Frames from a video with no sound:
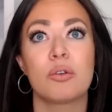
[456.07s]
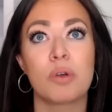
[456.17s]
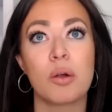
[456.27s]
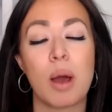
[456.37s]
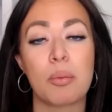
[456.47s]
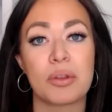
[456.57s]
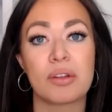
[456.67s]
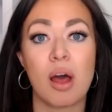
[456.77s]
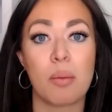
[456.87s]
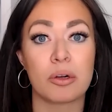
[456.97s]
grow up with a
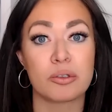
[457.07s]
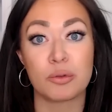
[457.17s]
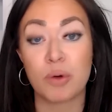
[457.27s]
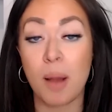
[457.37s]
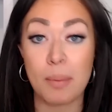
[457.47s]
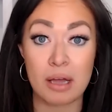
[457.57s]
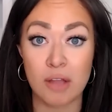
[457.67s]
lot more trauma